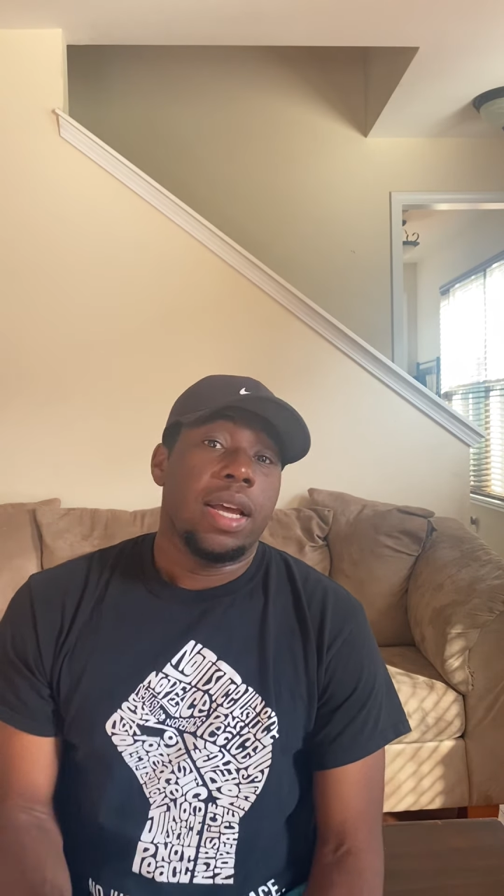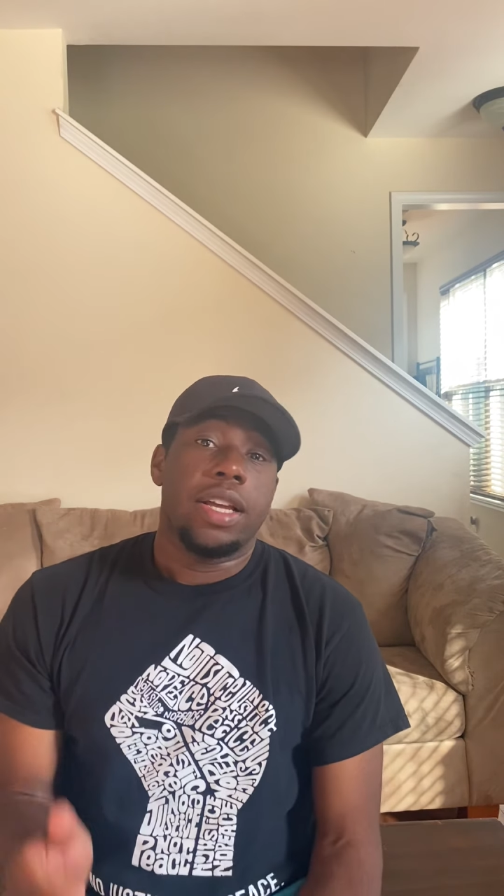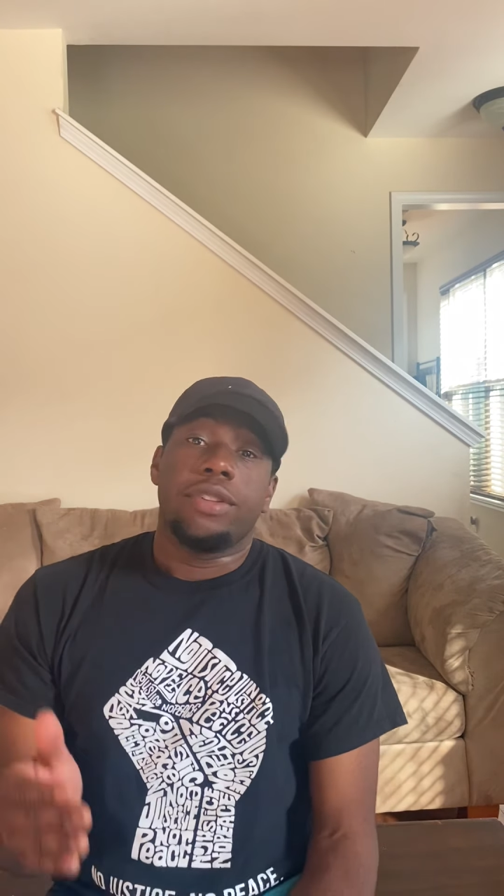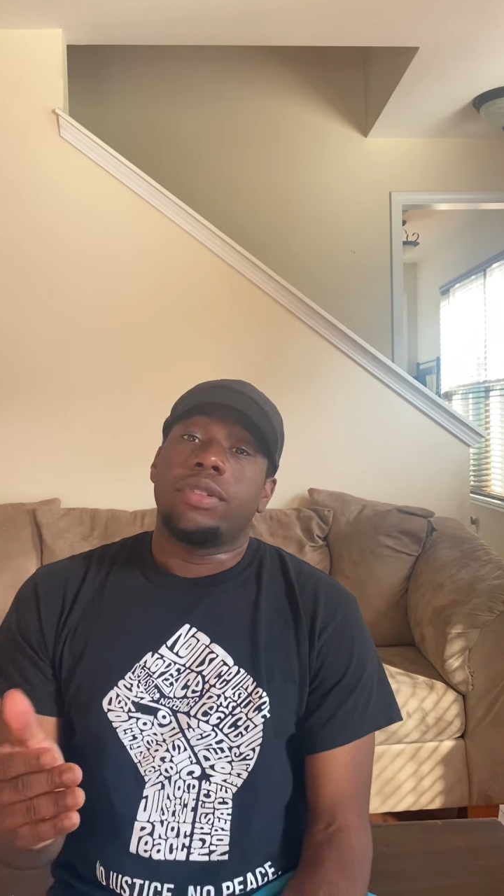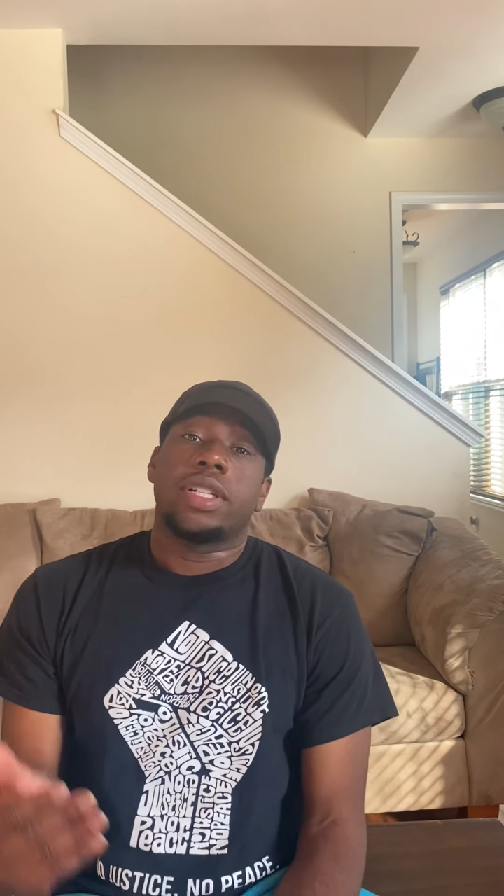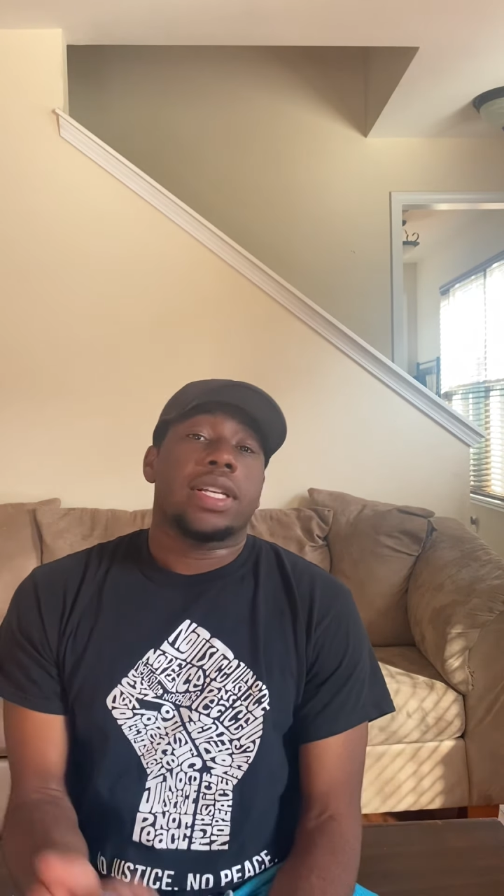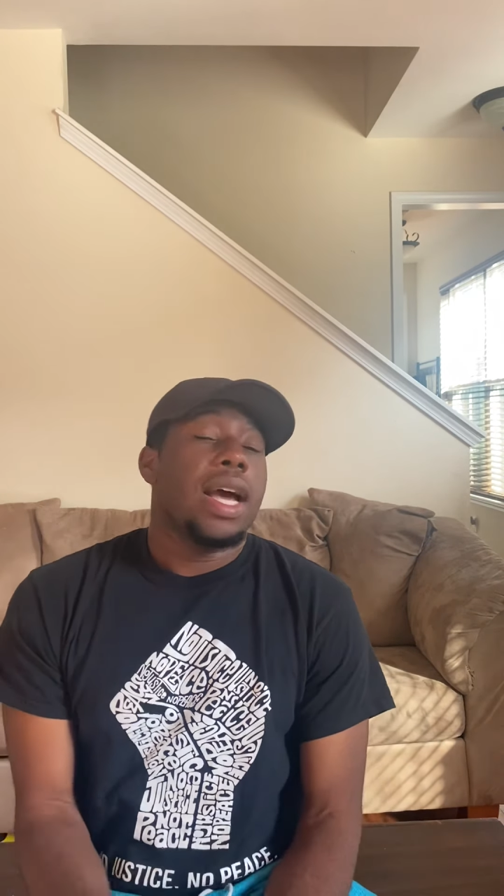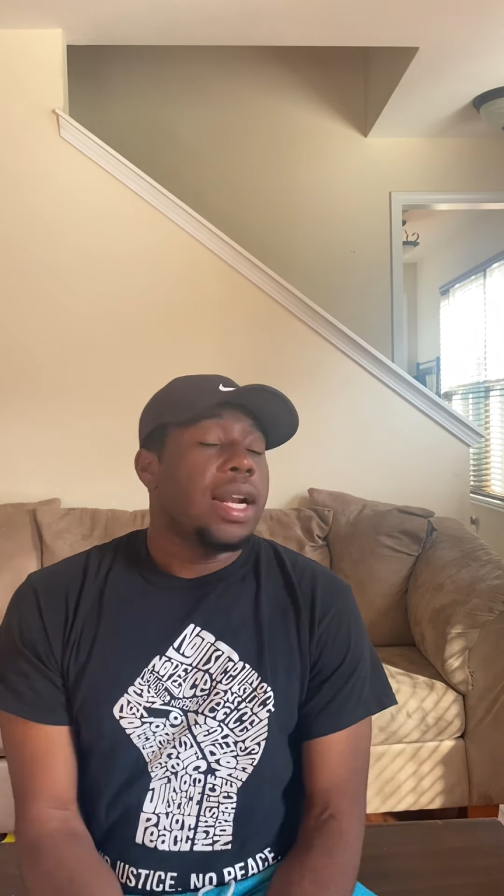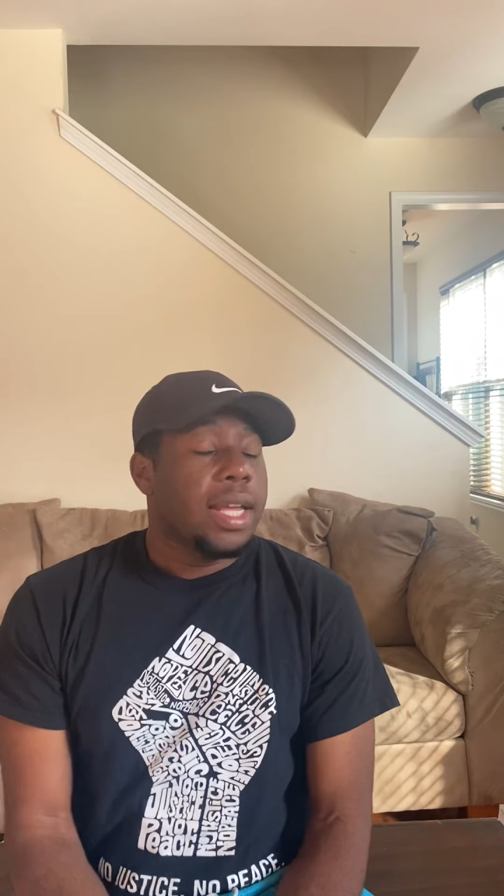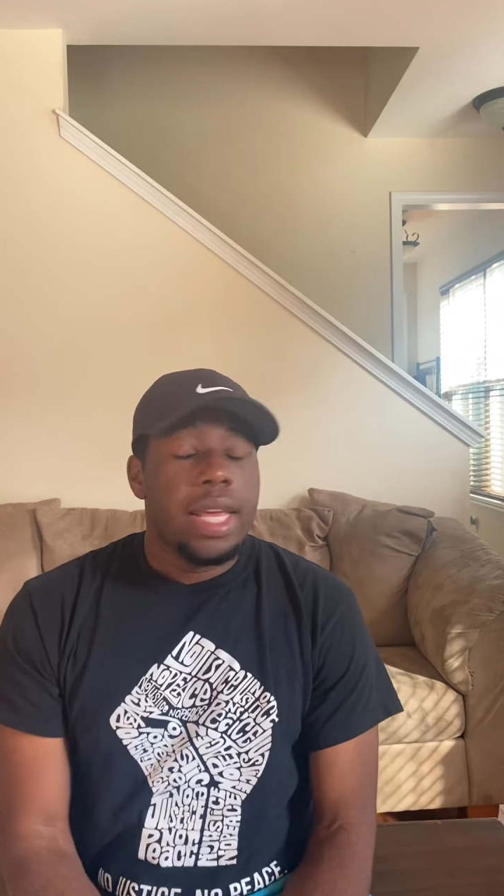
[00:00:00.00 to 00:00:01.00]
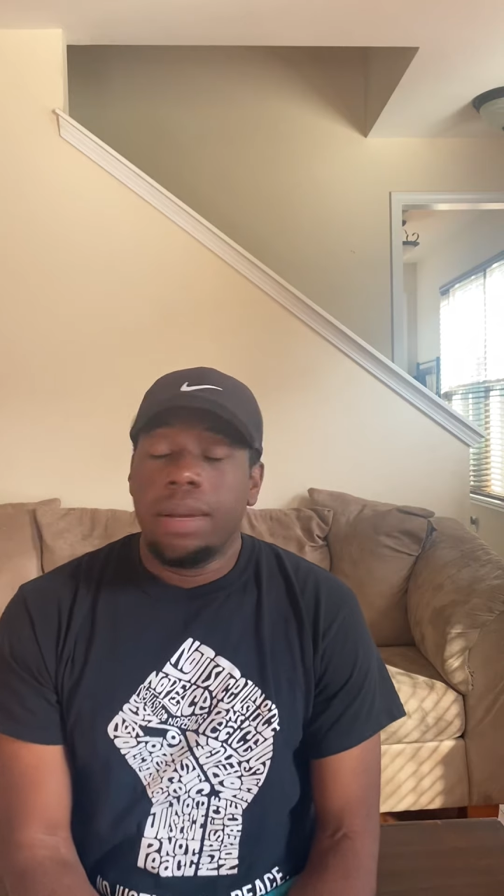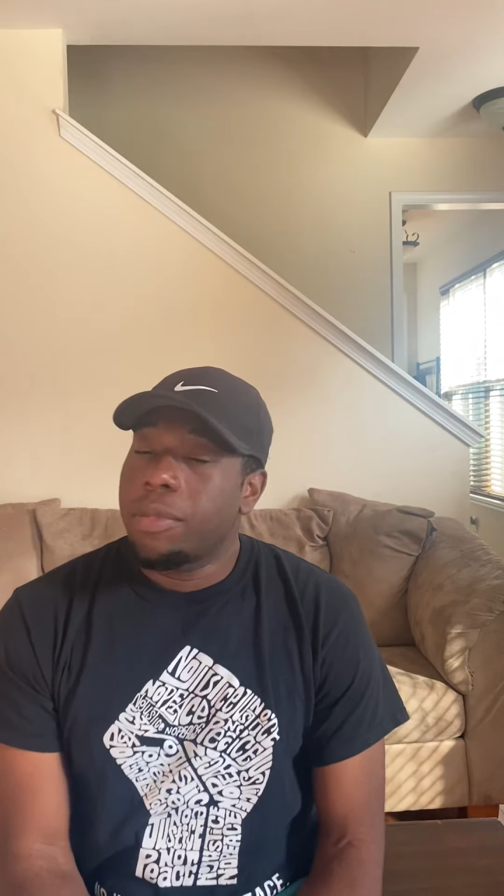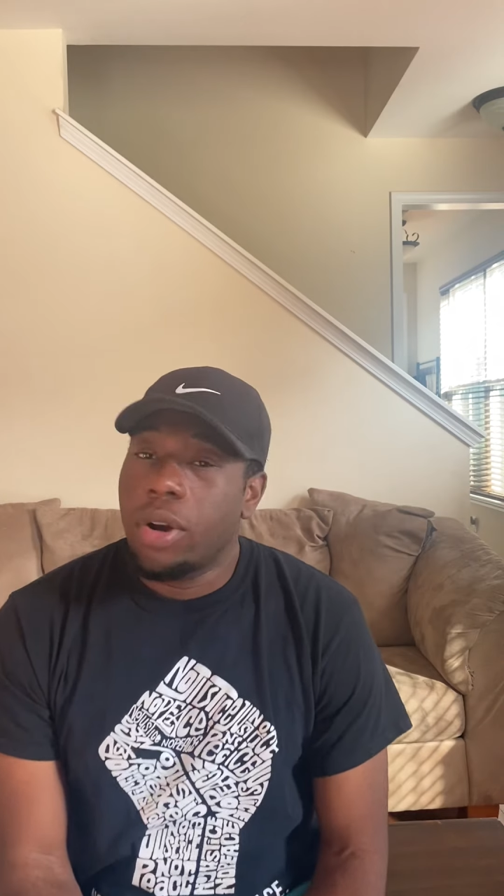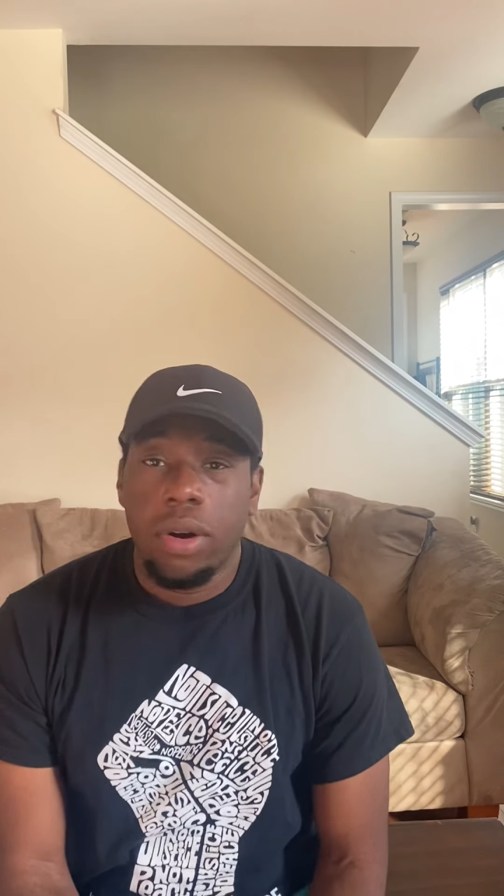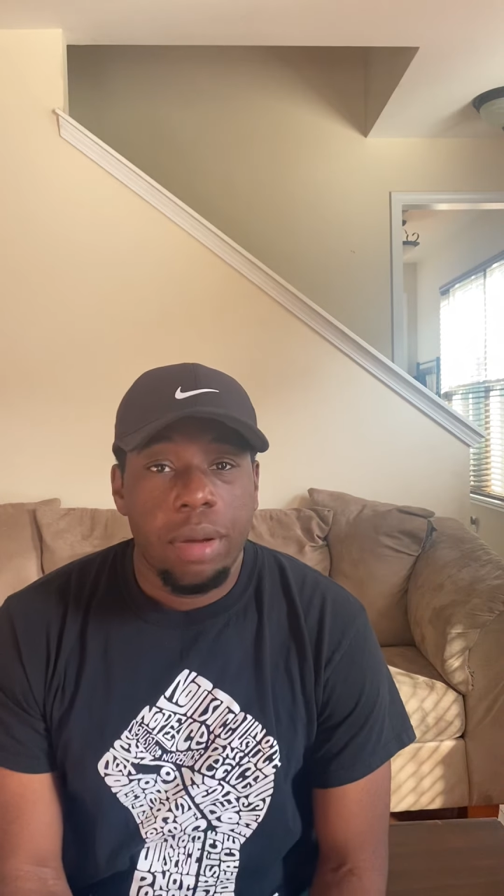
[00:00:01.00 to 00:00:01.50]
You just got to keep
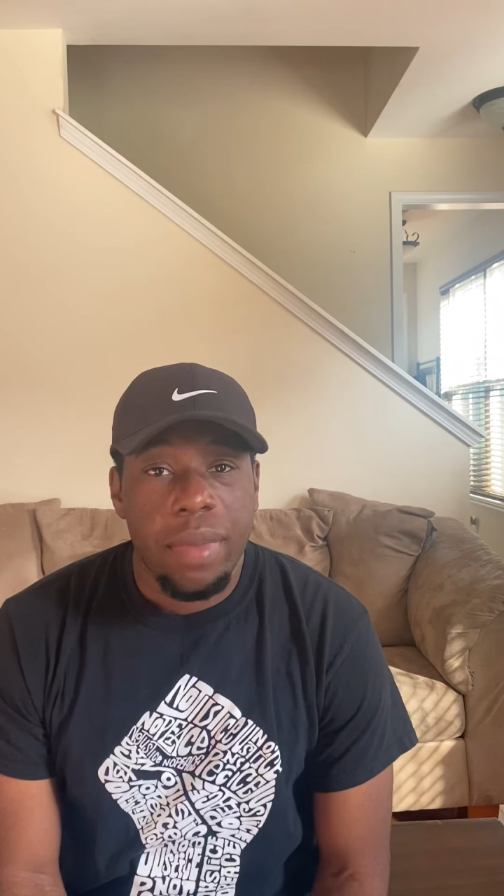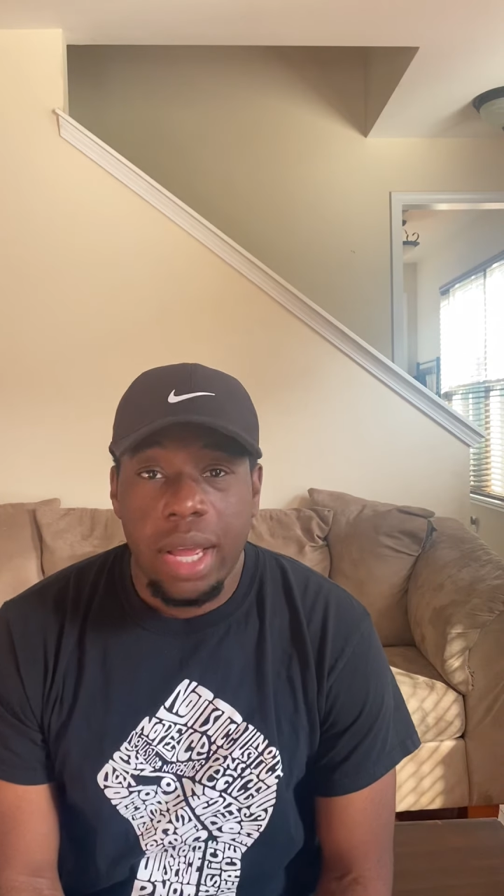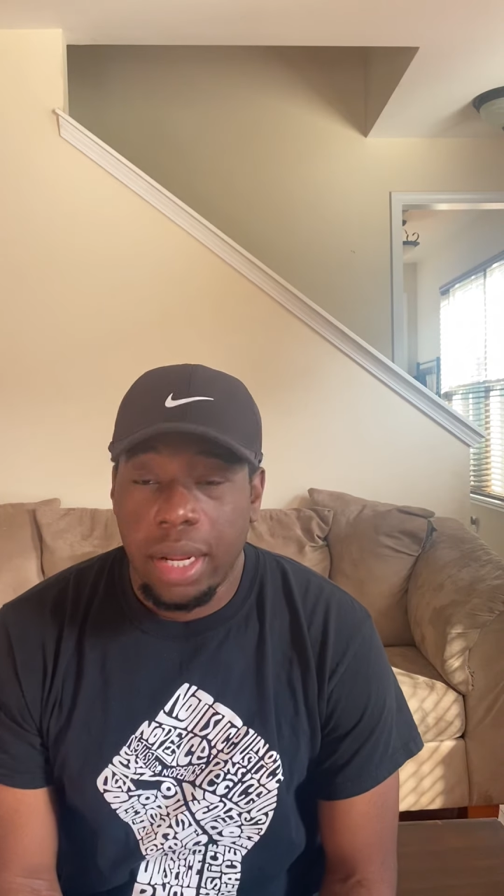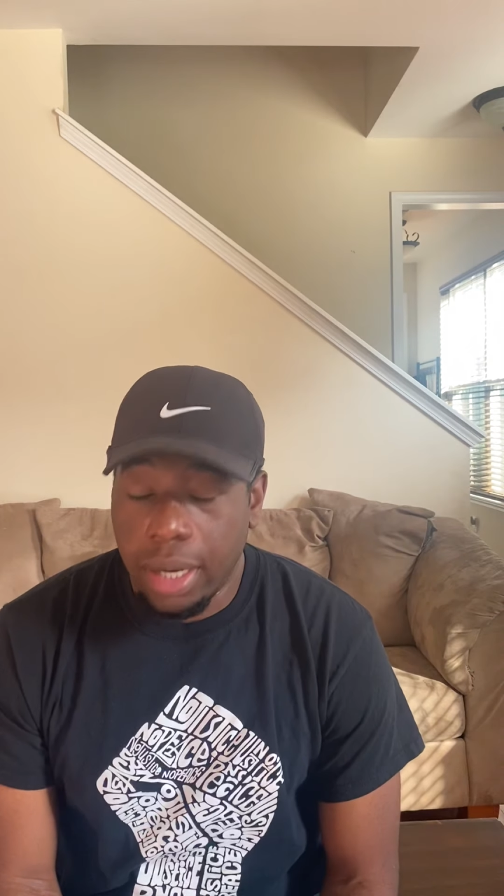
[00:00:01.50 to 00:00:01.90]
going, man.